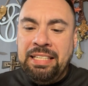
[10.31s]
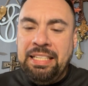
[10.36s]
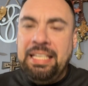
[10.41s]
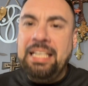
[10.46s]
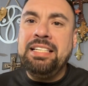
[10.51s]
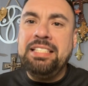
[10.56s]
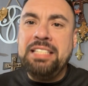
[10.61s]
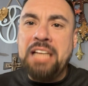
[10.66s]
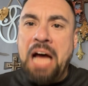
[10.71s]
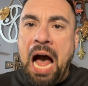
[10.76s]

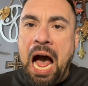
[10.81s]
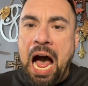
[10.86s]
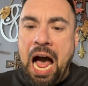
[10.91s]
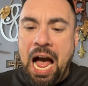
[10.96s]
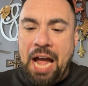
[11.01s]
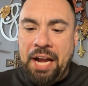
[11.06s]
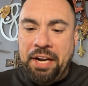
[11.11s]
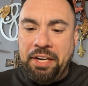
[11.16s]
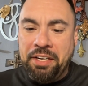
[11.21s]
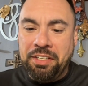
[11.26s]
get
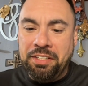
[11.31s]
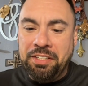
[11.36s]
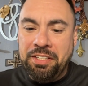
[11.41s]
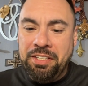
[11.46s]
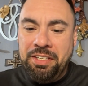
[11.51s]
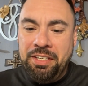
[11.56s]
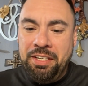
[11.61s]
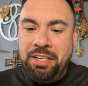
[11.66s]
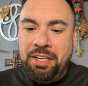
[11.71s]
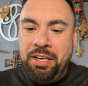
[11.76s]
tired
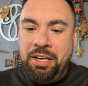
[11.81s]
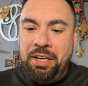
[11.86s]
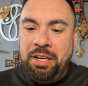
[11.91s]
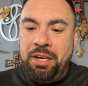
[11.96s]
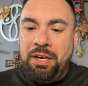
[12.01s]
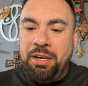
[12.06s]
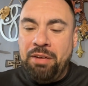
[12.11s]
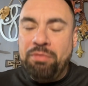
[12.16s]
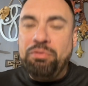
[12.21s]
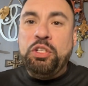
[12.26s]

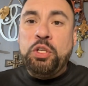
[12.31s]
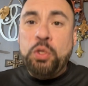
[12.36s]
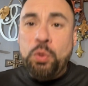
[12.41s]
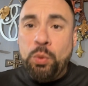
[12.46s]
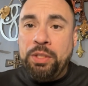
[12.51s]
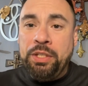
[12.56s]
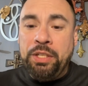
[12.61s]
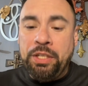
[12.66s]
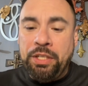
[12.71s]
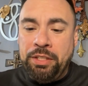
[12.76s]
of
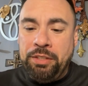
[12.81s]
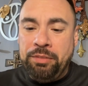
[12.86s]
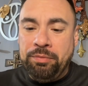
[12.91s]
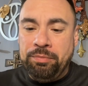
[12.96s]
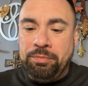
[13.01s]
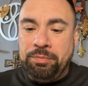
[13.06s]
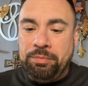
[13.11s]
doing good,